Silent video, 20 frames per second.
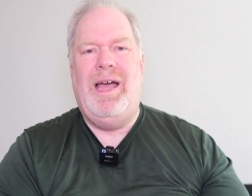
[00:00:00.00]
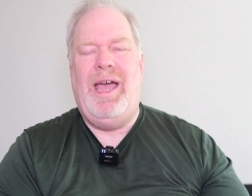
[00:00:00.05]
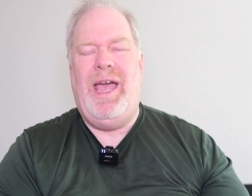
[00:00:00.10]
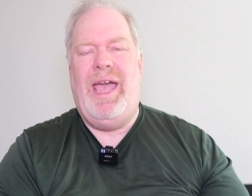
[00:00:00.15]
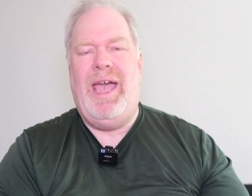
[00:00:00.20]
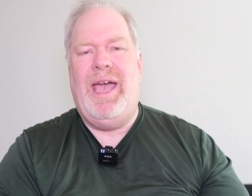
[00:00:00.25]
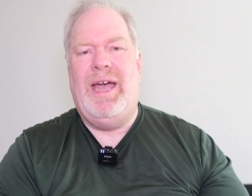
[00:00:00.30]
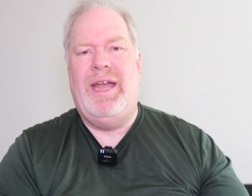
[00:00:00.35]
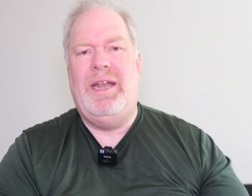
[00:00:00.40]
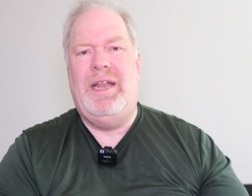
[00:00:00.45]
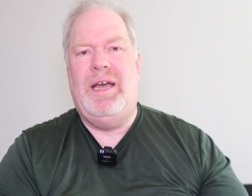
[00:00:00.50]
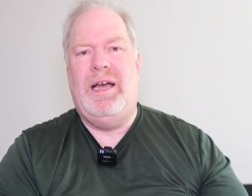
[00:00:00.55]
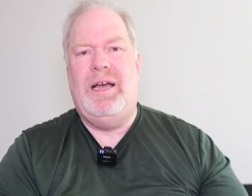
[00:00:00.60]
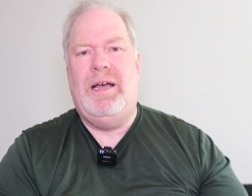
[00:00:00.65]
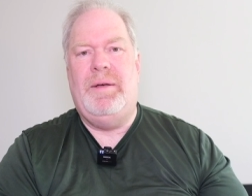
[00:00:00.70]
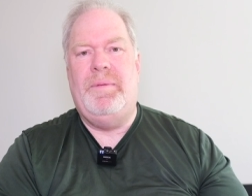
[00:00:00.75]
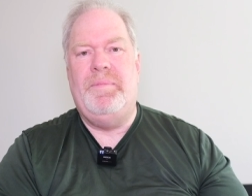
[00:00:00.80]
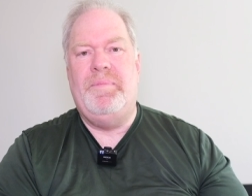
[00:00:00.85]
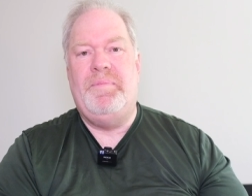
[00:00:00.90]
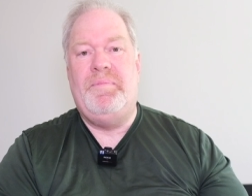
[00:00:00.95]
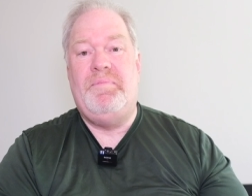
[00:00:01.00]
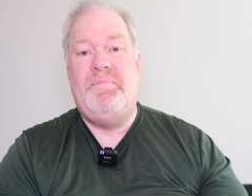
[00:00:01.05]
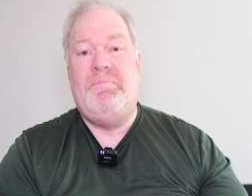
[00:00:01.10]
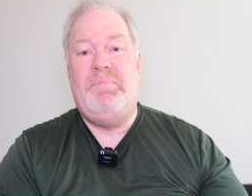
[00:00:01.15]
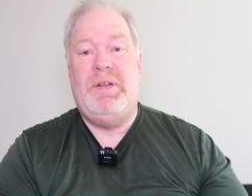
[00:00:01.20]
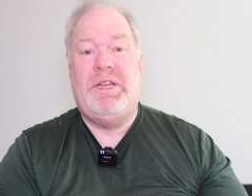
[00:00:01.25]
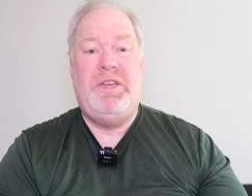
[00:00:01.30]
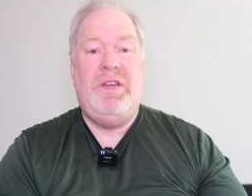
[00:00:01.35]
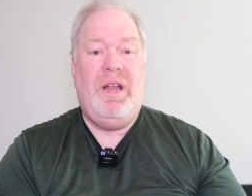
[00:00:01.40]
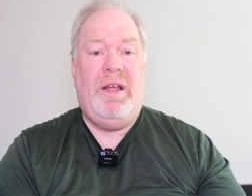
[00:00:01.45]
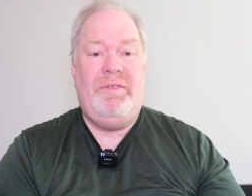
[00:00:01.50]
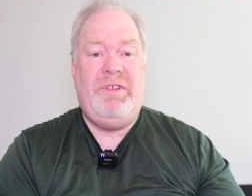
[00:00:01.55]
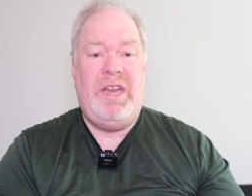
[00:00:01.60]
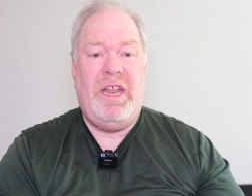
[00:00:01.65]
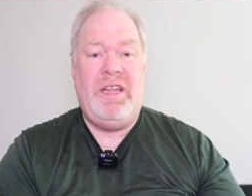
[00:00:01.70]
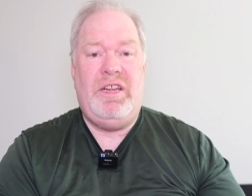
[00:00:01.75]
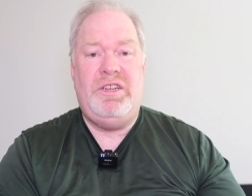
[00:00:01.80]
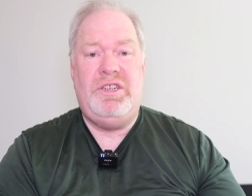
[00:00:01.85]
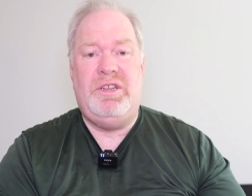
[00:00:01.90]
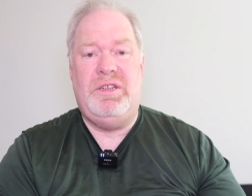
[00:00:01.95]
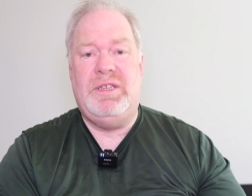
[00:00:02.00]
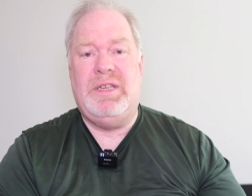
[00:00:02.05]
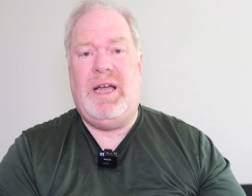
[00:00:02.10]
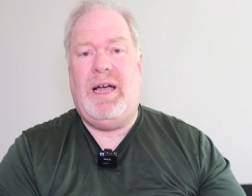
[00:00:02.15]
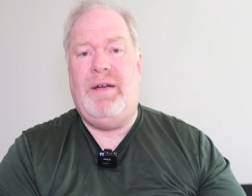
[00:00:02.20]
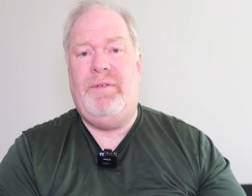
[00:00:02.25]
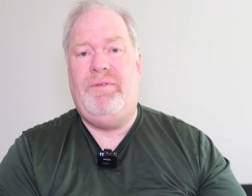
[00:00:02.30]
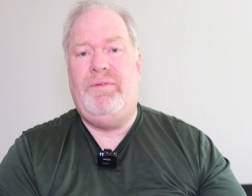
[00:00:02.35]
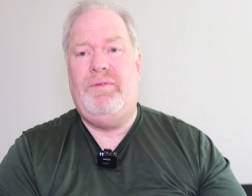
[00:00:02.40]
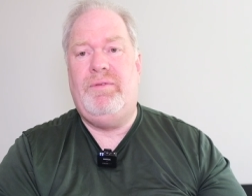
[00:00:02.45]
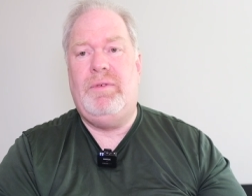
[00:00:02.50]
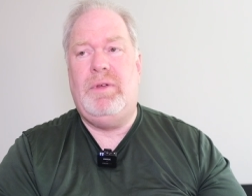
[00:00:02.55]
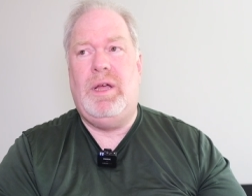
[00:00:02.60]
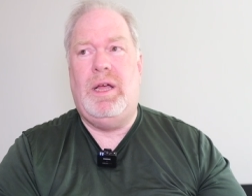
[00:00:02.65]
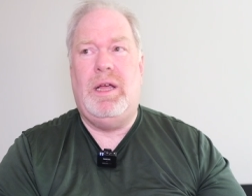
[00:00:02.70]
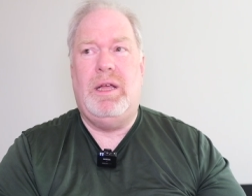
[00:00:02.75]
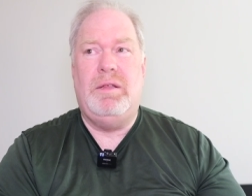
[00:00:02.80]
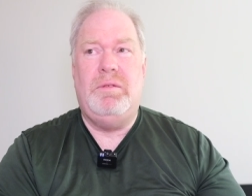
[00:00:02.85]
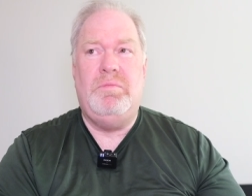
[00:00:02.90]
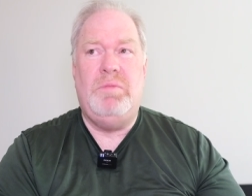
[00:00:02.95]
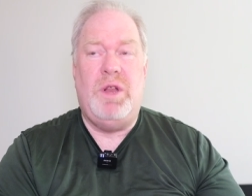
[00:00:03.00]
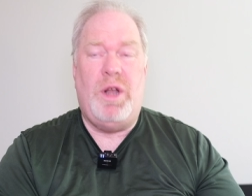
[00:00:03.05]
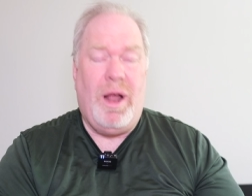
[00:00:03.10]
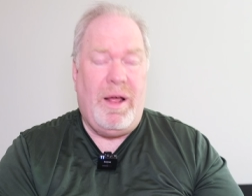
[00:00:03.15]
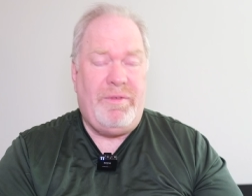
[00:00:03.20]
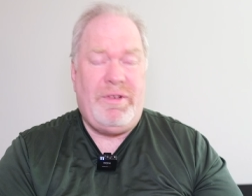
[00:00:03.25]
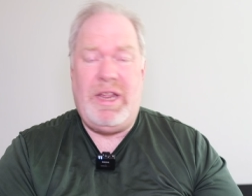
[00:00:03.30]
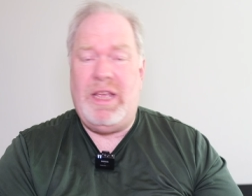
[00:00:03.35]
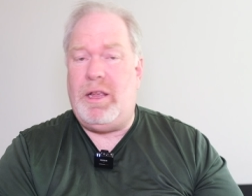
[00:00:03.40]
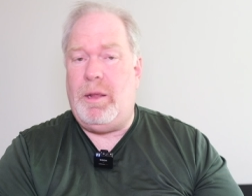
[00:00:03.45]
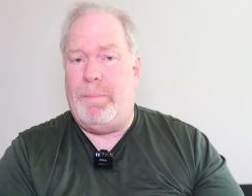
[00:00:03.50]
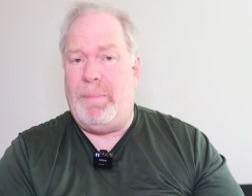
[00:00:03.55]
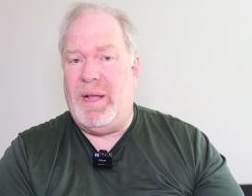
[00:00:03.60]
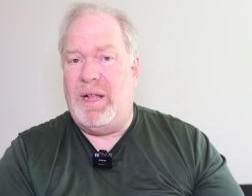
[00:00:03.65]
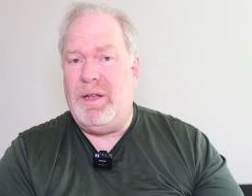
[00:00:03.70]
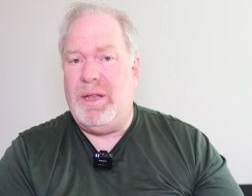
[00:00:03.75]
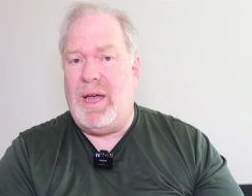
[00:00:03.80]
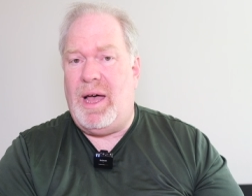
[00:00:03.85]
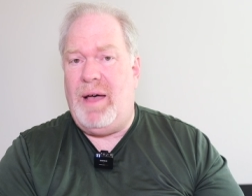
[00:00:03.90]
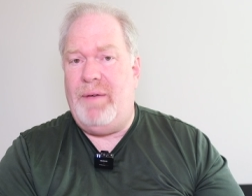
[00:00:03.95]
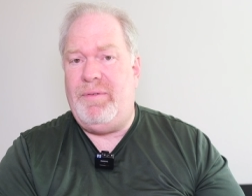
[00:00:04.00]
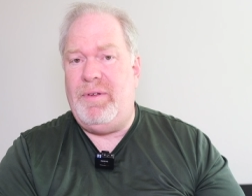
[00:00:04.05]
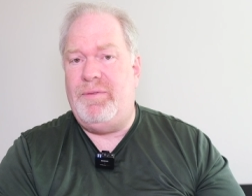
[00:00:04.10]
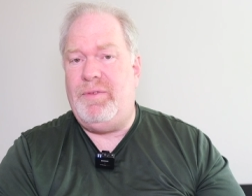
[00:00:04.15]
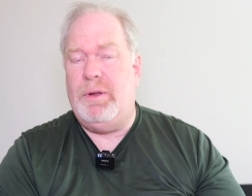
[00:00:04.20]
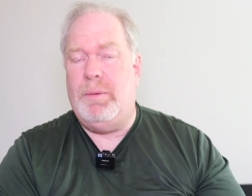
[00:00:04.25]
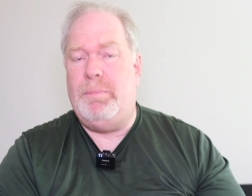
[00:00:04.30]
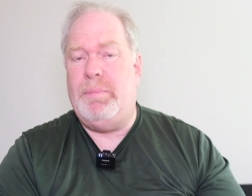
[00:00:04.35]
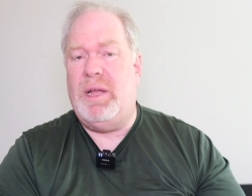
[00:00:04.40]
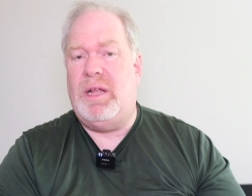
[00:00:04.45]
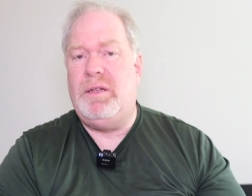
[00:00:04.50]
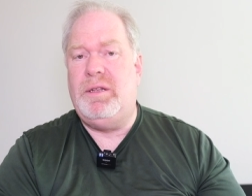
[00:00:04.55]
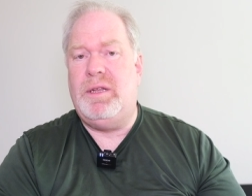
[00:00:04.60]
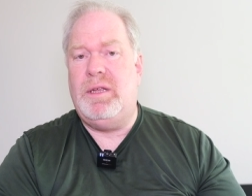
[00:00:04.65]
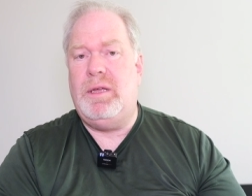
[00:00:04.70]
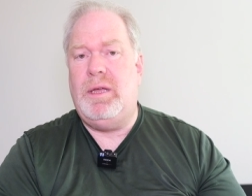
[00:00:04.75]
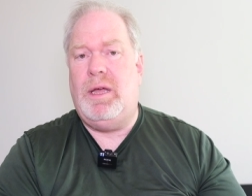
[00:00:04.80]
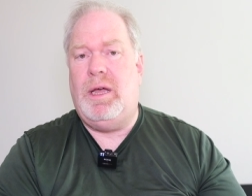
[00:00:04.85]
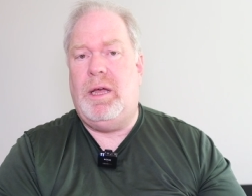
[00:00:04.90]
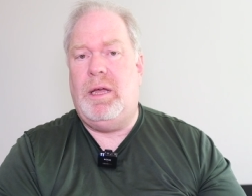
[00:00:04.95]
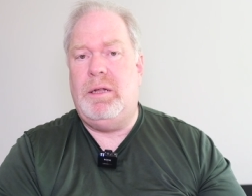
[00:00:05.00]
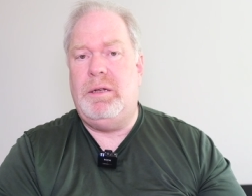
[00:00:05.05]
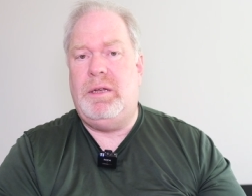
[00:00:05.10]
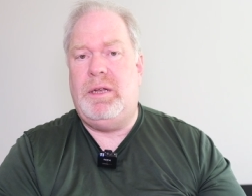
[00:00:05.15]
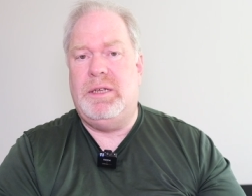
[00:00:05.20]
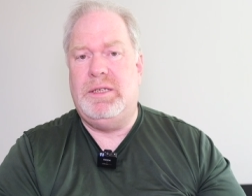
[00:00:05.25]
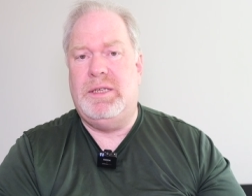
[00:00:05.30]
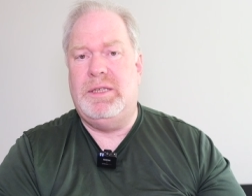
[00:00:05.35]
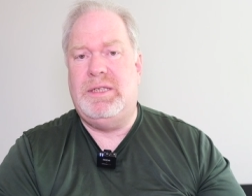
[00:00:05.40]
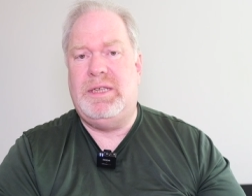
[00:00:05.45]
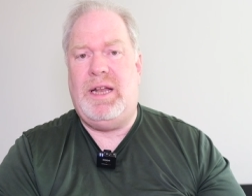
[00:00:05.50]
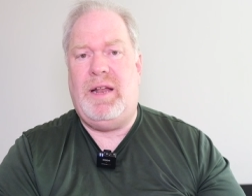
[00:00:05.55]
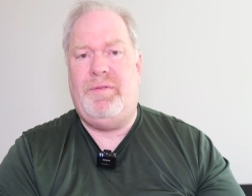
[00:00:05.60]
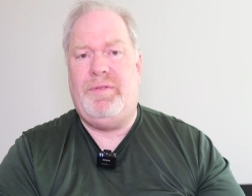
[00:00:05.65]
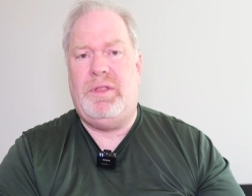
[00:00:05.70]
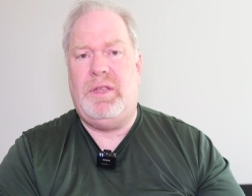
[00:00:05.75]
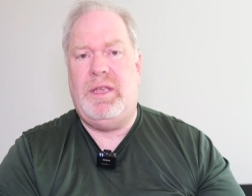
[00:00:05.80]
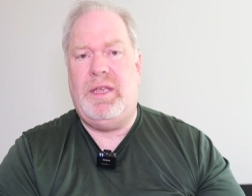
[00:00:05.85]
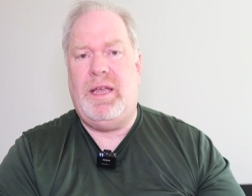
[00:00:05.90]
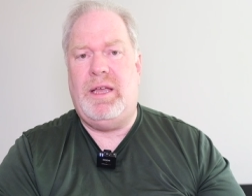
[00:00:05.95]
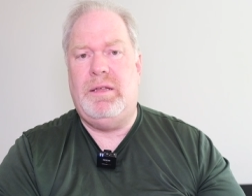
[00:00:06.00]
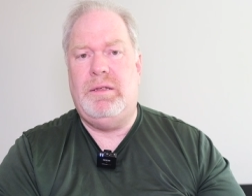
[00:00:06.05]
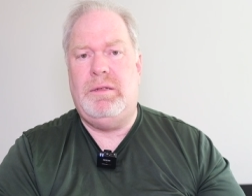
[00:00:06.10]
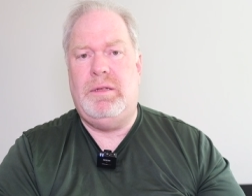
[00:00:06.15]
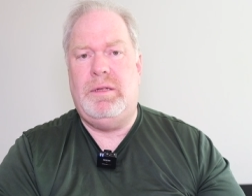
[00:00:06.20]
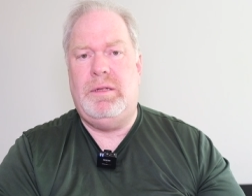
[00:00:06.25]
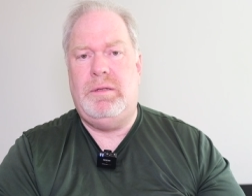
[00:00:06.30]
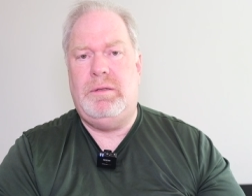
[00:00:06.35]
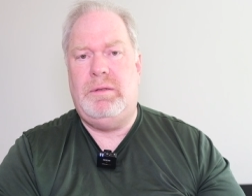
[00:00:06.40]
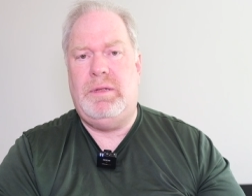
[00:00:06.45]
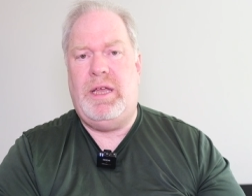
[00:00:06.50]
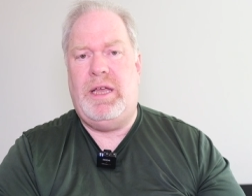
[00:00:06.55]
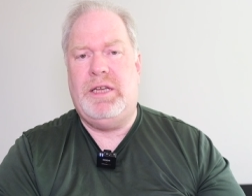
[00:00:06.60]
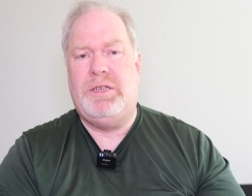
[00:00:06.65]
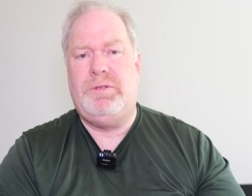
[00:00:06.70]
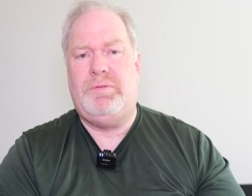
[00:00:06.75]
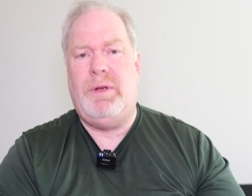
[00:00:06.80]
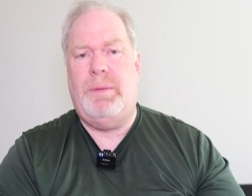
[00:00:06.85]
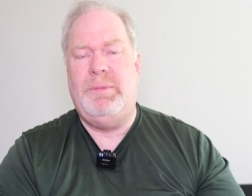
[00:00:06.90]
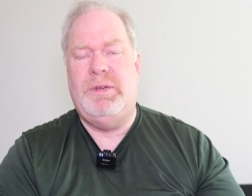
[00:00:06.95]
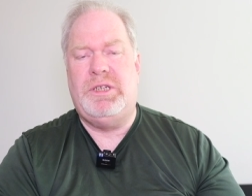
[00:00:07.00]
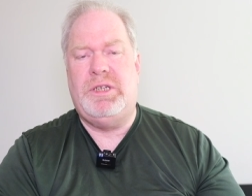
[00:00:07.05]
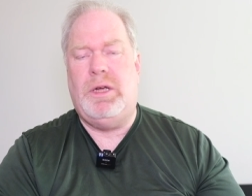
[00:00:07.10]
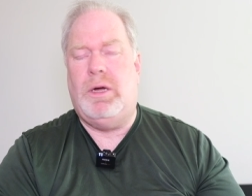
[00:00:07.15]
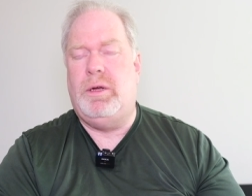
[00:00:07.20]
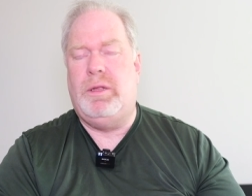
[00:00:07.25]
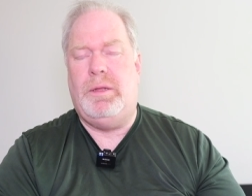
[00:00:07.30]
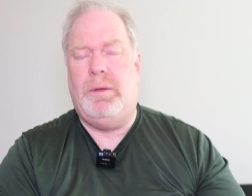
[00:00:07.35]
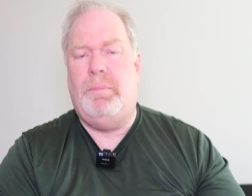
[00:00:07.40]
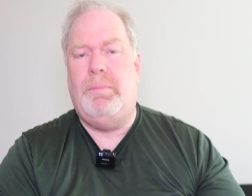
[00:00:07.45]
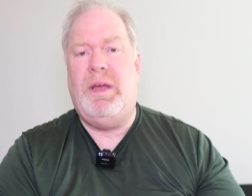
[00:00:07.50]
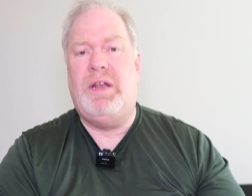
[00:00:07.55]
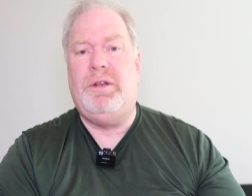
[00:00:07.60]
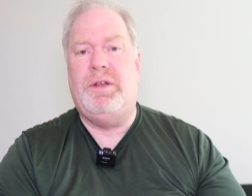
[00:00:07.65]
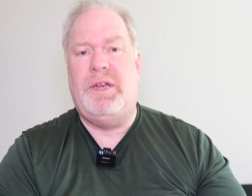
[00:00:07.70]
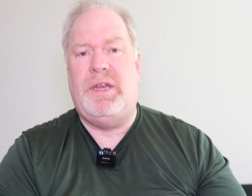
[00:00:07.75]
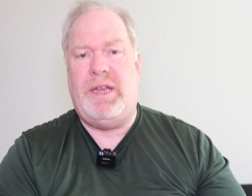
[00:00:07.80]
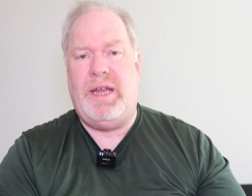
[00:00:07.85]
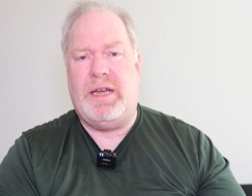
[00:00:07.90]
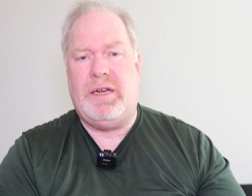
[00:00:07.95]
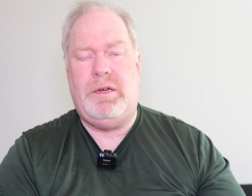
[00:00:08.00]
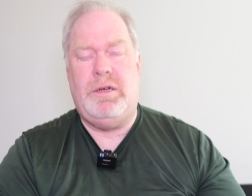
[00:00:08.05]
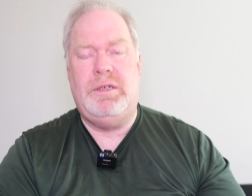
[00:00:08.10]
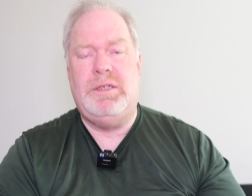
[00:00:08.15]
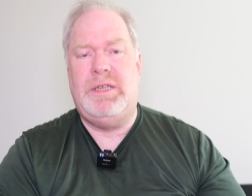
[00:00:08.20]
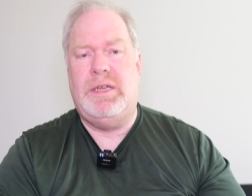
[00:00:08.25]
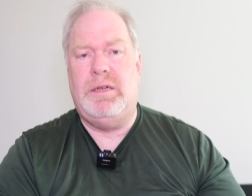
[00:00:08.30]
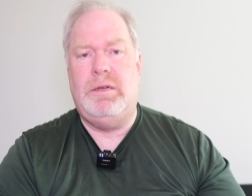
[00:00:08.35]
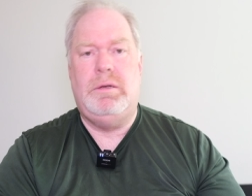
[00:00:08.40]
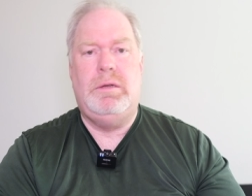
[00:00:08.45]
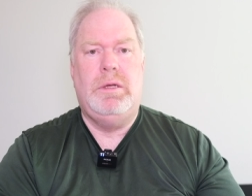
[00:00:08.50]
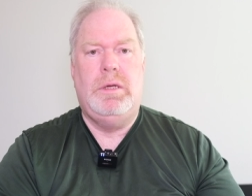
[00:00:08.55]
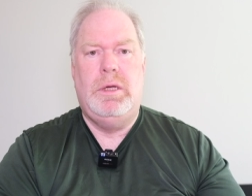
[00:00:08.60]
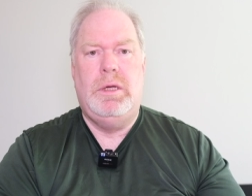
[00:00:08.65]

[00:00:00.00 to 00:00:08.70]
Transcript: And um, but you don't have to take your shoes off. Uh, you don't have to take your belt off if your belt doesn't set off the X-ray machine or the metal detectors. And